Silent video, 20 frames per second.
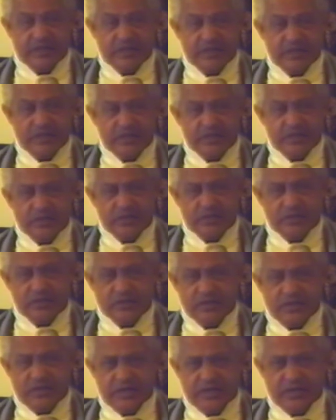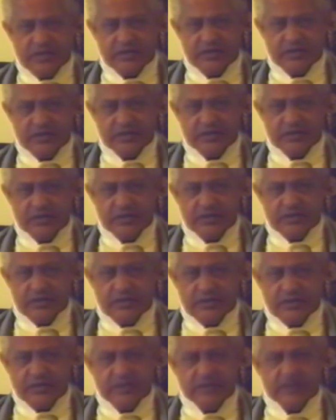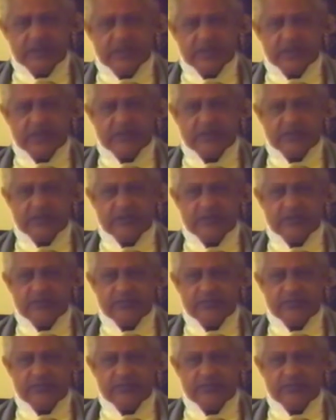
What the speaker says: And who says that